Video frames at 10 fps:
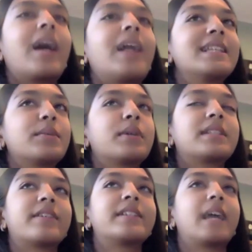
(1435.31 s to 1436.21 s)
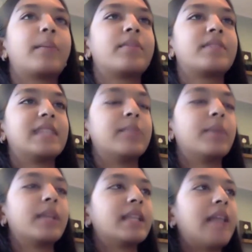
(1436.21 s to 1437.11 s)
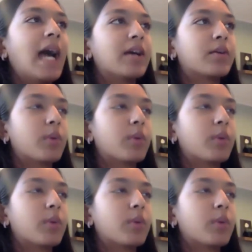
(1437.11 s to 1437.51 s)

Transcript: I think there were different type of seed, but that